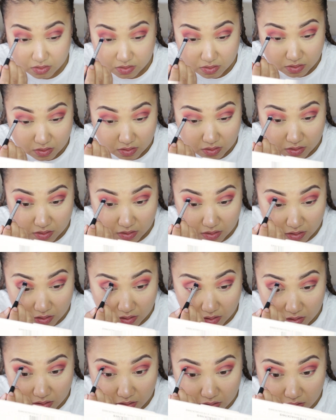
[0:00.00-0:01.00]
it on
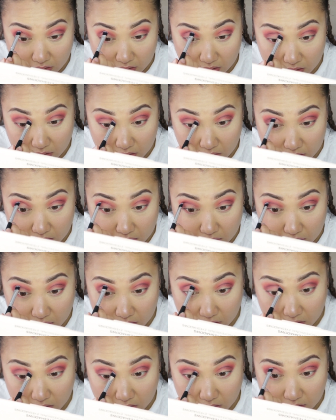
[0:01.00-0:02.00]

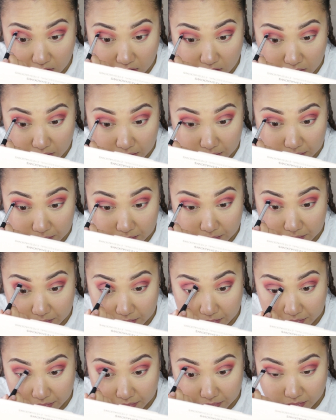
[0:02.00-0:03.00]
and then
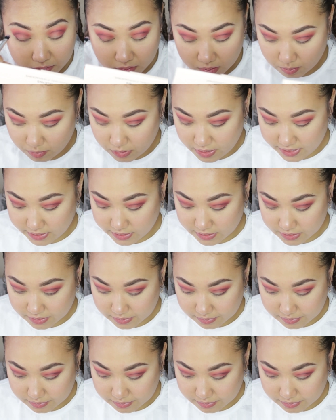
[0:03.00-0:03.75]
blend.